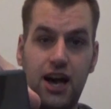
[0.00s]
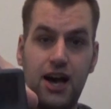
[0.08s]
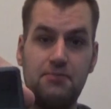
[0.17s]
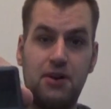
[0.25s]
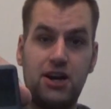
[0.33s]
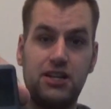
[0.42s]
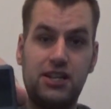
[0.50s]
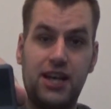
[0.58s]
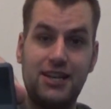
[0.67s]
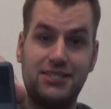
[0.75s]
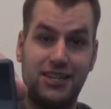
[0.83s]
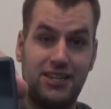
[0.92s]
iPod
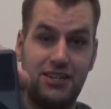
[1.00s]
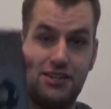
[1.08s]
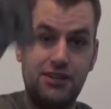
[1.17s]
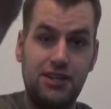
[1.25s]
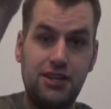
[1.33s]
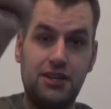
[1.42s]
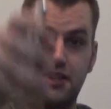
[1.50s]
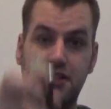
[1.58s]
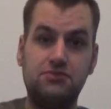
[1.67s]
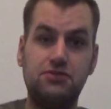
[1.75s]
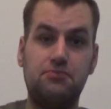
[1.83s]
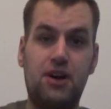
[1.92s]
Classic.
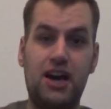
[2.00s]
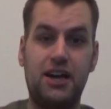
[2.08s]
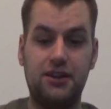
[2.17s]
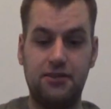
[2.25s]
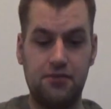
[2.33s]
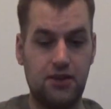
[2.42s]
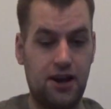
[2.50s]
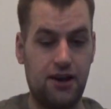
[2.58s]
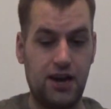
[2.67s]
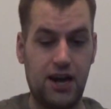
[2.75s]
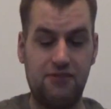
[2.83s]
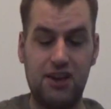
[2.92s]
This was mine.
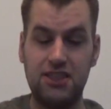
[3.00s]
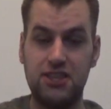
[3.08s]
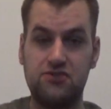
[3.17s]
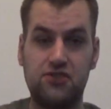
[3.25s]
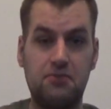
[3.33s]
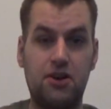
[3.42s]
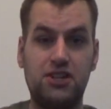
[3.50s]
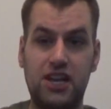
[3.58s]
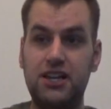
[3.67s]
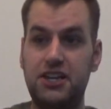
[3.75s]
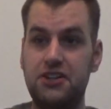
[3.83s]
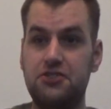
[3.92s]
I've had this for about
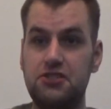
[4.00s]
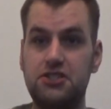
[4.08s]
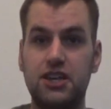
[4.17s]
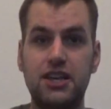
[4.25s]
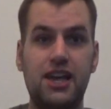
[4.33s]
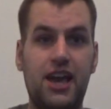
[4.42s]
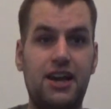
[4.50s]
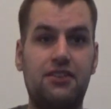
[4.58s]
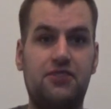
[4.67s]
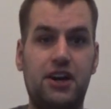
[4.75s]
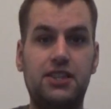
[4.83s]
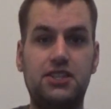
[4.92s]
10 years, and
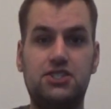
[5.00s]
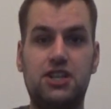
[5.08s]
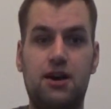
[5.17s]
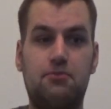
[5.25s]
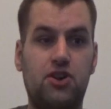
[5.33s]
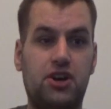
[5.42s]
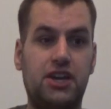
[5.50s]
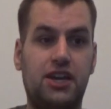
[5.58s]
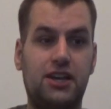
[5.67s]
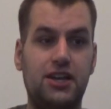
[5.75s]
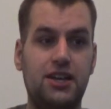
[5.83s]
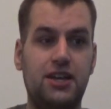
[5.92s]
it finally stopped
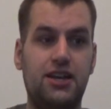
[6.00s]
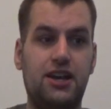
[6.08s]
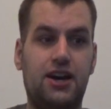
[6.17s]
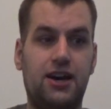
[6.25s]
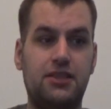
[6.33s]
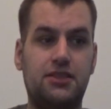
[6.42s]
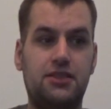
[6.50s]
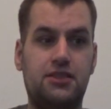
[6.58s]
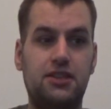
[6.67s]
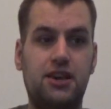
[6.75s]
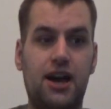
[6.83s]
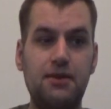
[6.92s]
working.
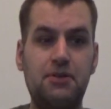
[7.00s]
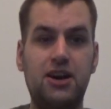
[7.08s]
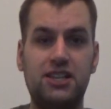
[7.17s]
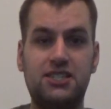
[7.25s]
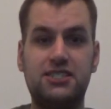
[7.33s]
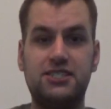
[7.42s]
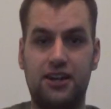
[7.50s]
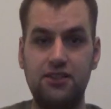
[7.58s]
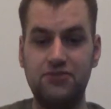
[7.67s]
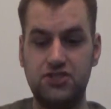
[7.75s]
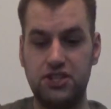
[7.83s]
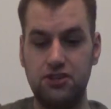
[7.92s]
The iPod
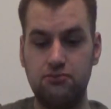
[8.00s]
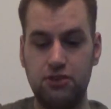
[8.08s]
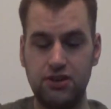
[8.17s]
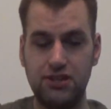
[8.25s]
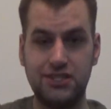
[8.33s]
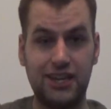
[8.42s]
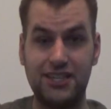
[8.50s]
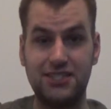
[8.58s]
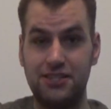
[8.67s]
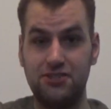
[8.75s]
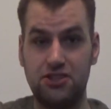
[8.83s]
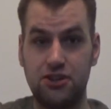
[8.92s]
itself still works, like it
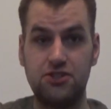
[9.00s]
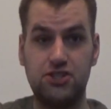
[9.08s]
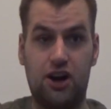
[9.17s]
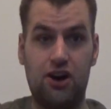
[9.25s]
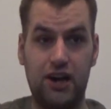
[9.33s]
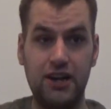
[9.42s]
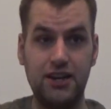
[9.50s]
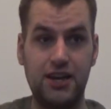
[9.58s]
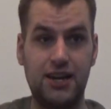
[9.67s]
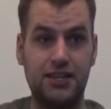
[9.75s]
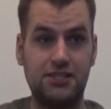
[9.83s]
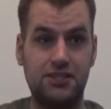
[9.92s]
still turns on,
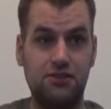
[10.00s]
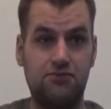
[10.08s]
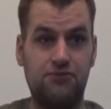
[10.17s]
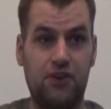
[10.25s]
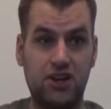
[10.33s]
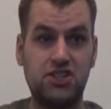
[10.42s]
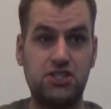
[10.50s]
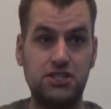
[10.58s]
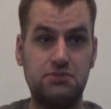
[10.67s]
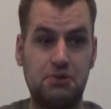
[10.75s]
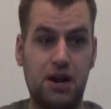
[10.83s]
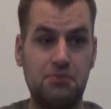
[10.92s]
and it still
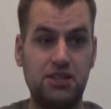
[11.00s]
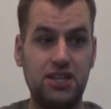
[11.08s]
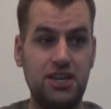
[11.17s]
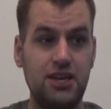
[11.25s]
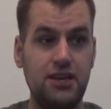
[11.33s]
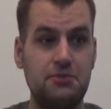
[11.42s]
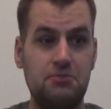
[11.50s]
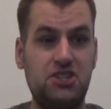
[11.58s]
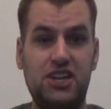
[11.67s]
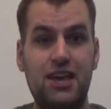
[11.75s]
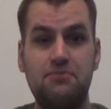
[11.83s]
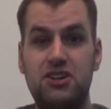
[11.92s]
functions properly, but
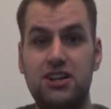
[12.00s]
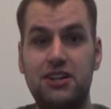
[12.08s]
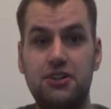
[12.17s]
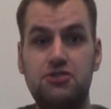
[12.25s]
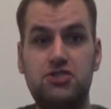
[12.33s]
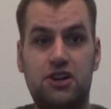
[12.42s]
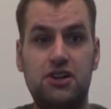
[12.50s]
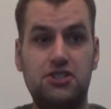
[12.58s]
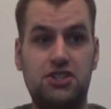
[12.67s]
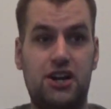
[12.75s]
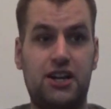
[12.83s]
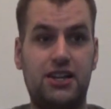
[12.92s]
you can't put any new
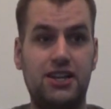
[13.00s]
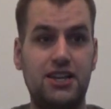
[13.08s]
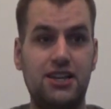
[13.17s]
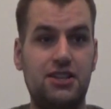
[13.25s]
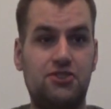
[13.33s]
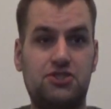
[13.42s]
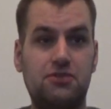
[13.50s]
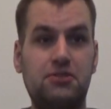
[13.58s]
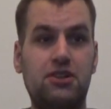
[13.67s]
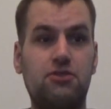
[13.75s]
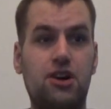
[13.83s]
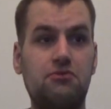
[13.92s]
songs on it. There's
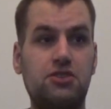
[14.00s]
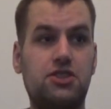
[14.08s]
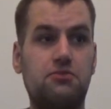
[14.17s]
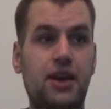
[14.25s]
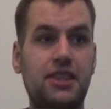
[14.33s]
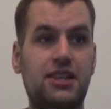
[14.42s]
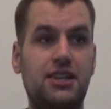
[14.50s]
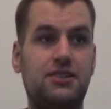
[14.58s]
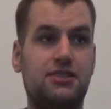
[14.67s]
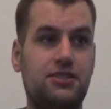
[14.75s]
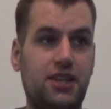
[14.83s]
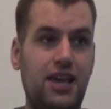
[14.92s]
something wrong with the way that
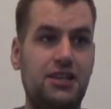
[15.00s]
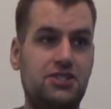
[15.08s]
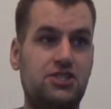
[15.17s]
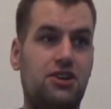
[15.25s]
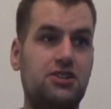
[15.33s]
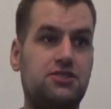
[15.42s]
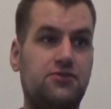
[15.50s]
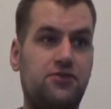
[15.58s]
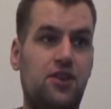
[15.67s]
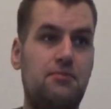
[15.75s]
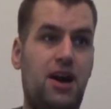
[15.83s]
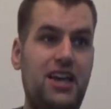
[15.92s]
it takes songs
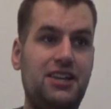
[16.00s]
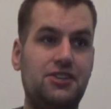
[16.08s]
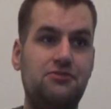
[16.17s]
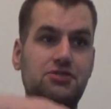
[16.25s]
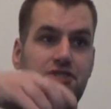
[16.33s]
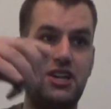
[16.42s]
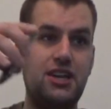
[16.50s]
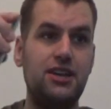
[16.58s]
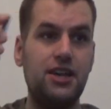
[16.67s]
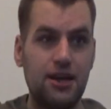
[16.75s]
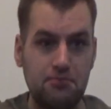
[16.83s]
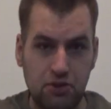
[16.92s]
from iTunes
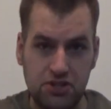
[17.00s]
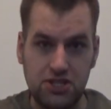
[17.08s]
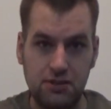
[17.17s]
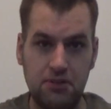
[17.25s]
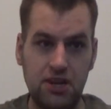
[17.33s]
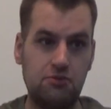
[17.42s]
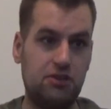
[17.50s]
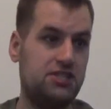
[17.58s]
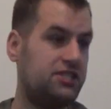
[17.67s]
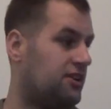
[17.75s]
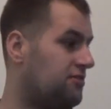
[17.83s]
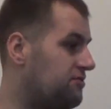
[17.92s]
and puts them into
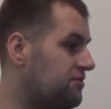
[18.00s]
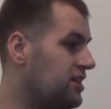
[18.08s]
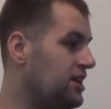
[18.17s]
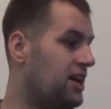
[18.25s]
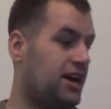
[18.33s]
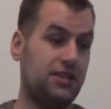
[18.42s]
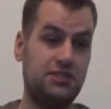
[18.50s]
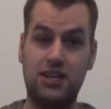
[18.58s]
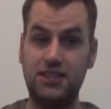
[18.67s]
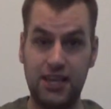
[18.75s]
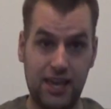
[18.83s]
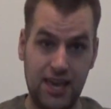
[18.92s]
itself. And it's
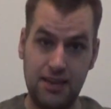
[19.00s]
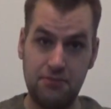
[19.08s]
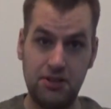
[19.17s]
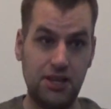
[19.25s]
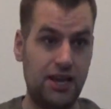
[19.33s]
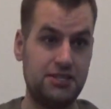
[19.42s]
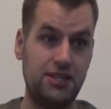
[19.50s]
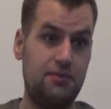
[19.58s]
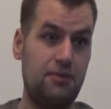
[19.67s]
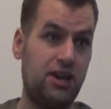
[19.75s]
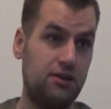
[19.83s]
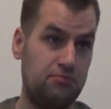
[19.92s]
not the cable, it's
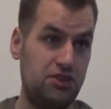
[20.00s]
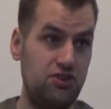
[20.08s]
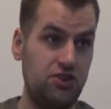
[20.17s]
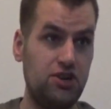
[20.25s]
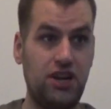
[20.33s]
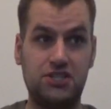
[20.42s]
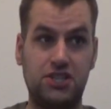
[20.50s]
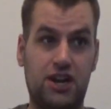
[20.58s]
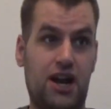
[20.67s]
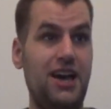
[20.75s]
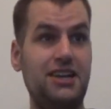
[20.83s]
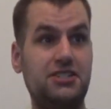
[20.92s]
not my computer, it's
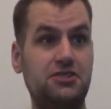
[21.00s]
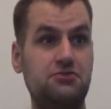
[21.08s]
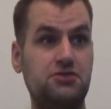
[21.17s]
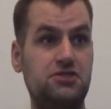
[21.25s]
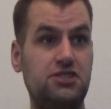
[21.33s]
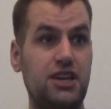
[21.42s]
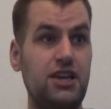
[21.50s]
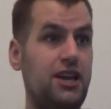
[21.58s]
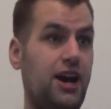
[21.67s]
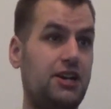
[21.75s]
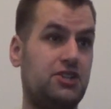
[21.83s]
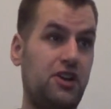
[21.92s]
not iTunes.
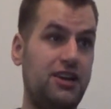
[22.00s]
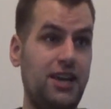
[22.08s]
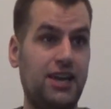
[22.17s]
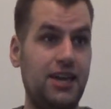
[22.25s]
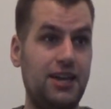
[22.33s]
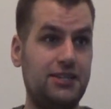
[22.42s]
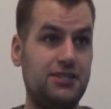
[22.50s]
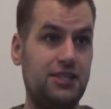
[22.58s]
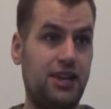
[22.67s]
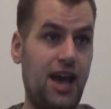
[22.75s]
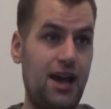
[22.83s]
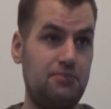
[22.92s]
I tried taking it to
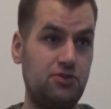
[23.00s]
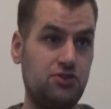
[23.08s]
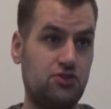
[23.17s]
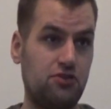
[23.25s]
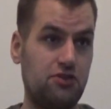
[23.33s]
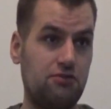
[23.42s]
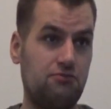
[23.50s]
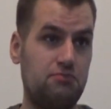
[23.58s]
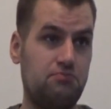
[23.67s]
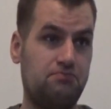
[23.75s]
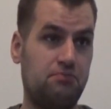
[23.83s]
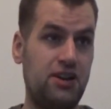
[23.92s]
the Apple store
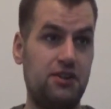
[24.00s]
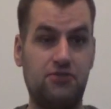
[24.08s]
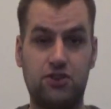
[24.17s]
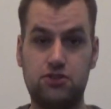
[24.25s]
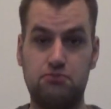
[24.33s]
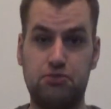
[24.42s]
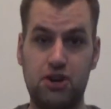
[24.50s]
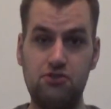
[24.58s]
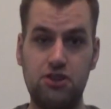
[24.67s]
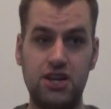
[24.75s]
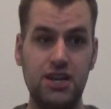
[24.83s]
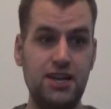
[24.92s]
when it first
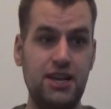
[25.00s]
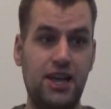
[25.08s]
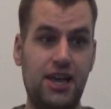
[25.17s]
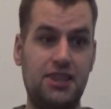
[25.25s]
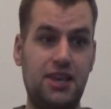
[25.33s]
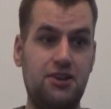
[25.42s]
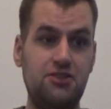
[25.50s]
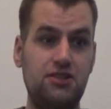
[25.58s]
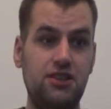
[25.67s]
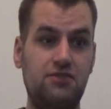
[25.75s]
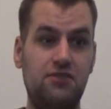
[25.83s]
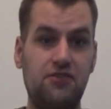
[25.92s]
broke, and they
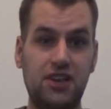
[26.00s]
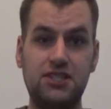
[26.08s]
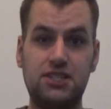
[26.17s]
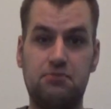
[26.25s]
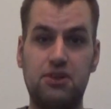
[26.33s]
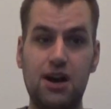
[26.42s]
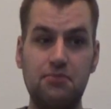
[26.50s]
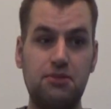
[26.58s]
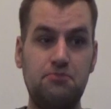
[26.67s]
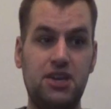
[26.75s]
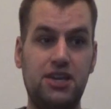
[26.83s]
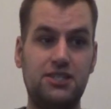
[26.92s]
couldn't even fix the
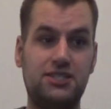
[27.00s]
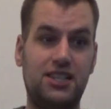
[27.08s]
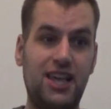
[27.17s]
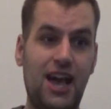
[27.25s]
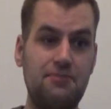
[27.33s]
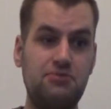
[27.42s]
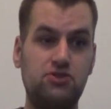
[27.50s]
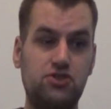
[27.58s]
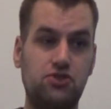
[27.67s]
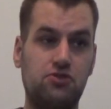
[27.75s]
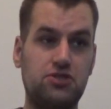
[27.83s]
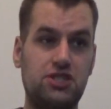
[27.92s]
problem because at Apple
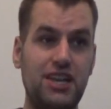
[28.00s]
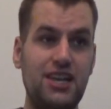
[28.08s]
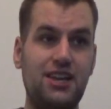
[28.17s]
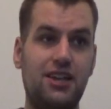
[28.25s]
stores,